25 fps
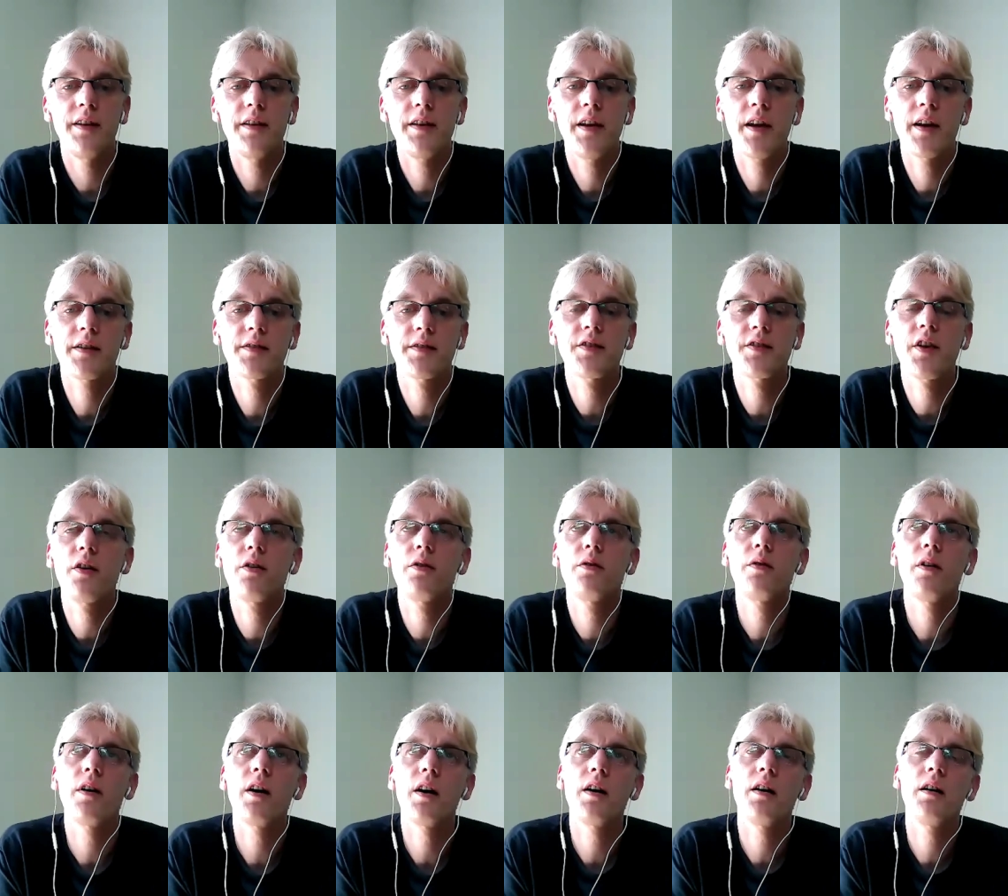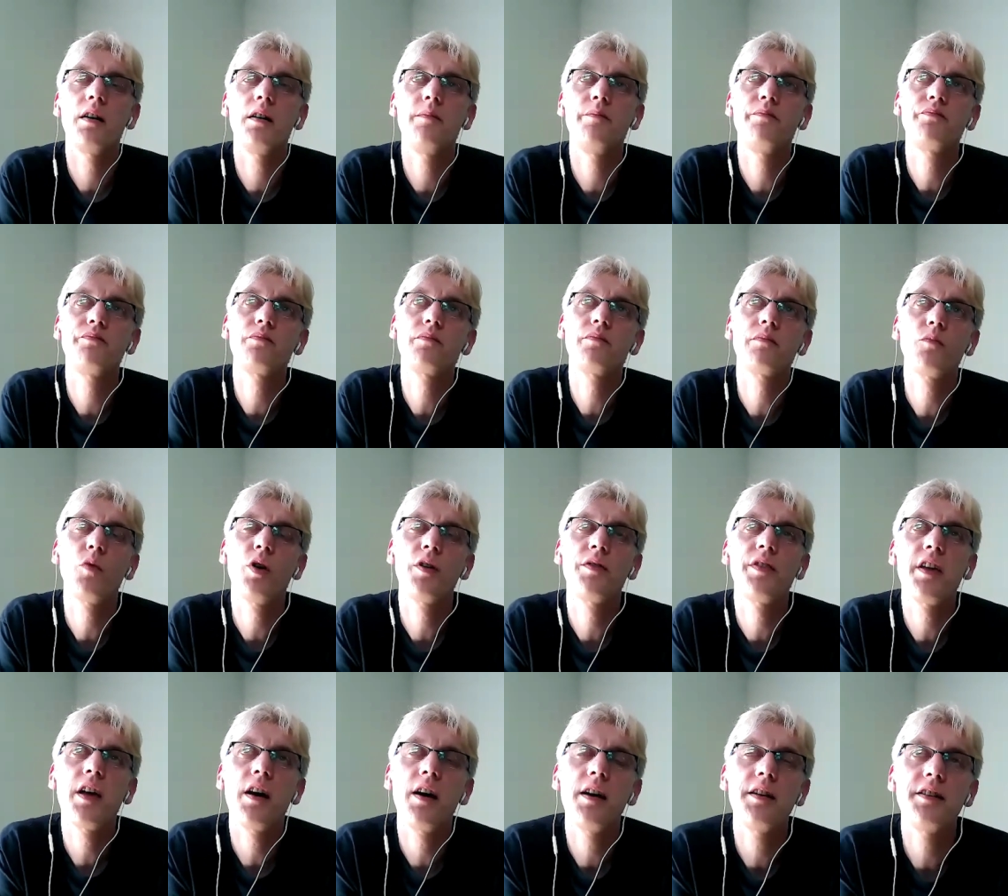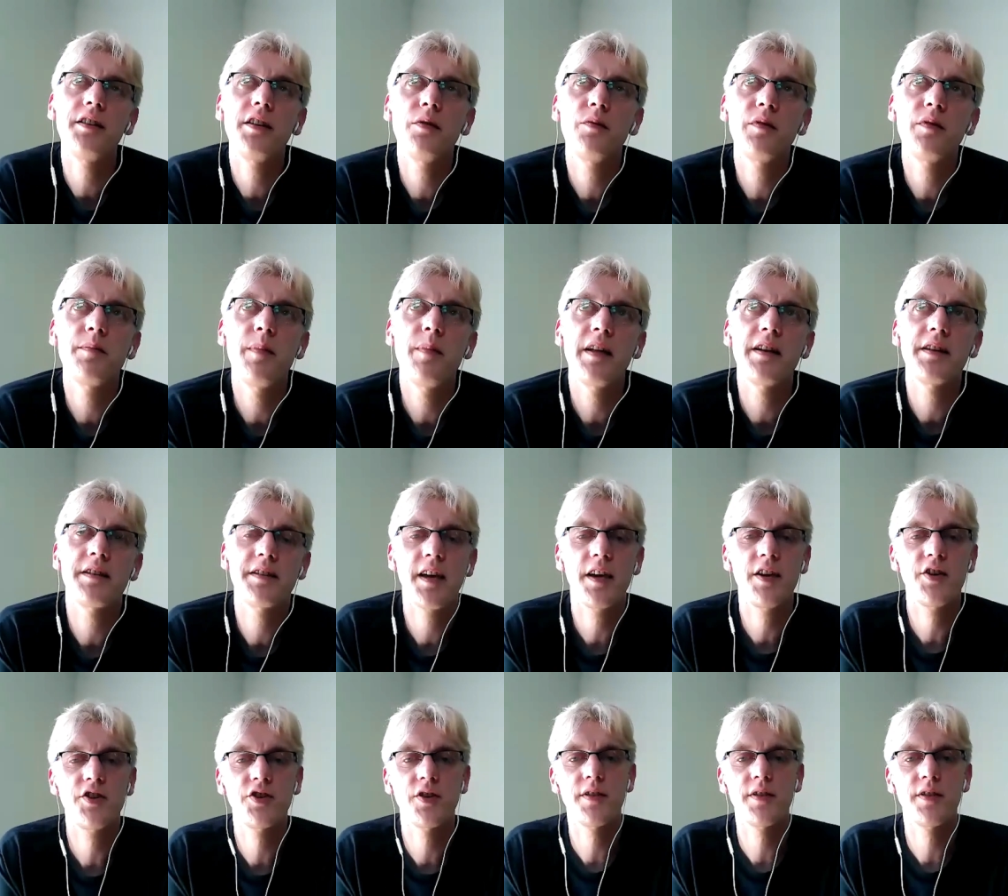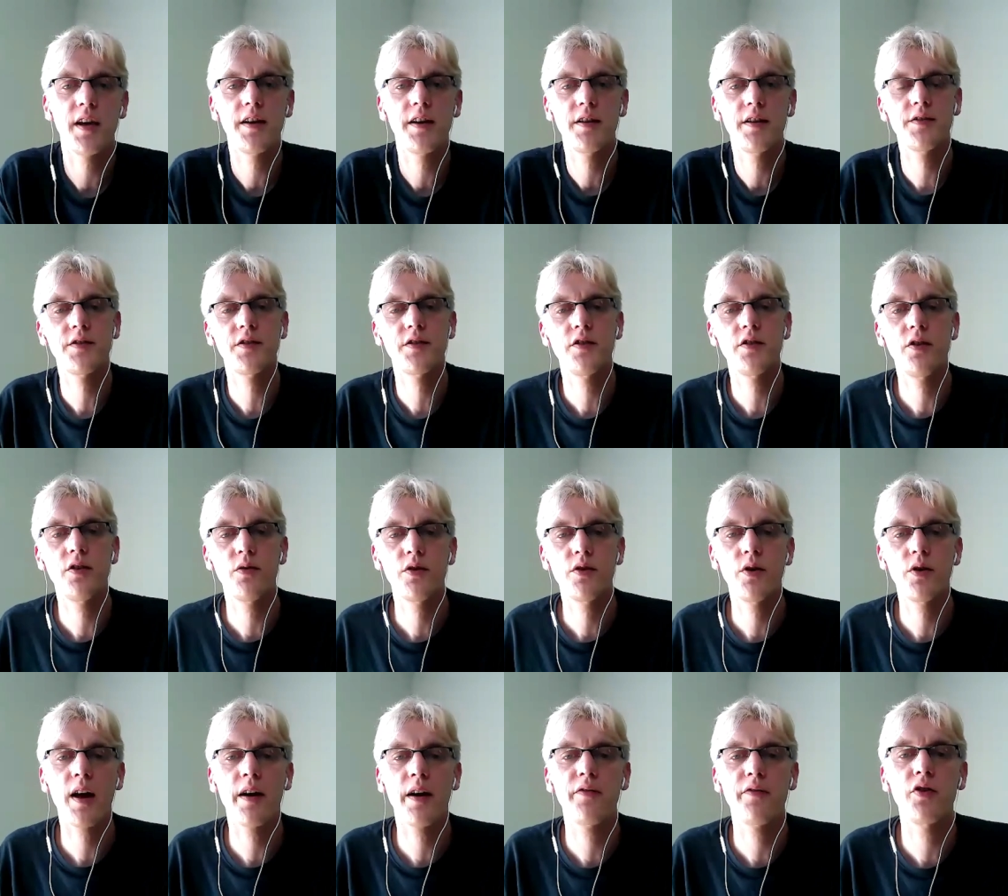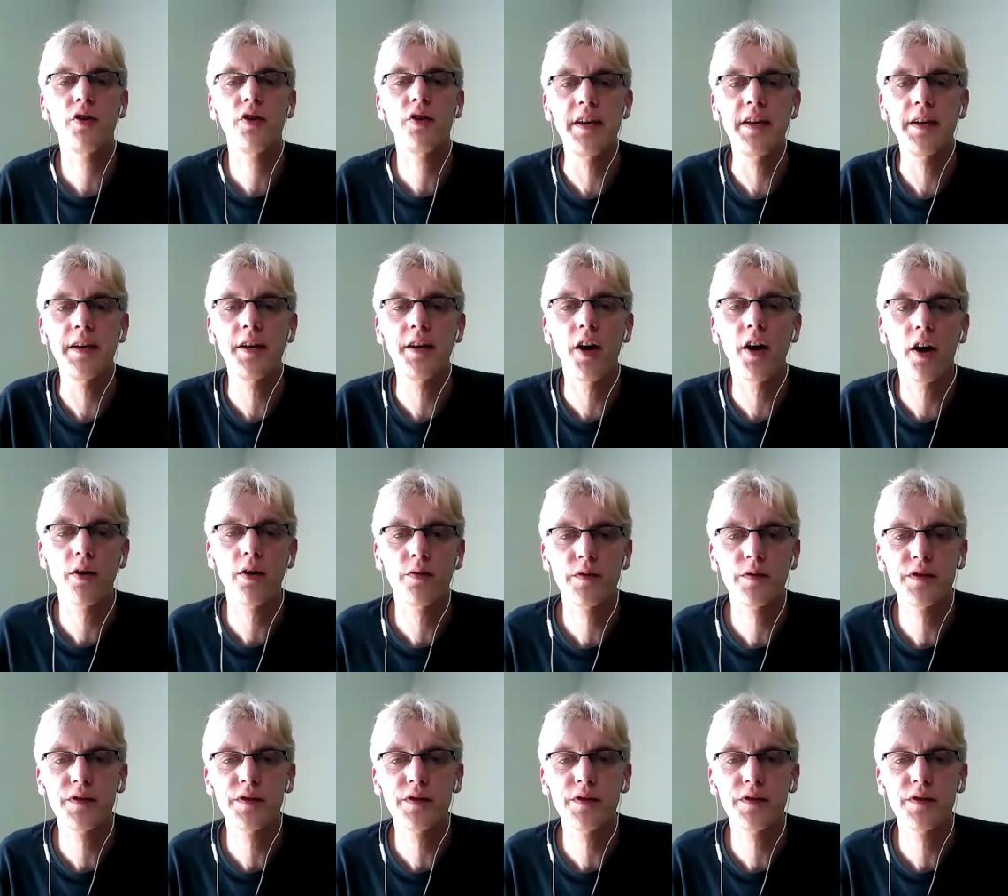Yeah. So, the idea with meditation then is you have your ego.